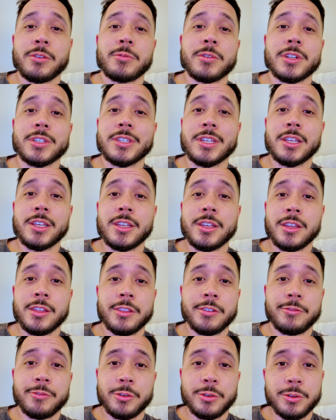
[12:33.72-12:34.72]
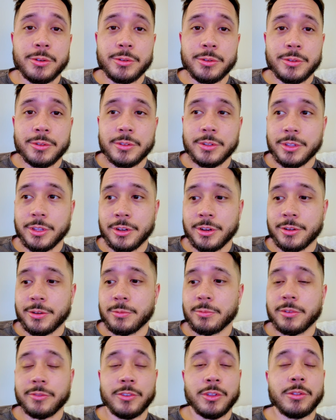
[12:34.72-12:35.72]
you want to see in the full, you know,
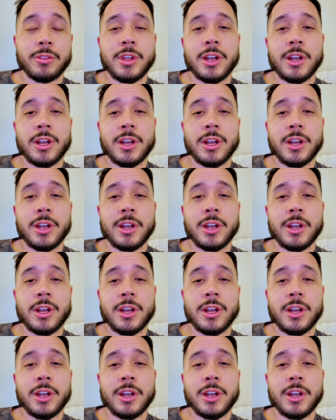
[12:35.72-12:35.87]
review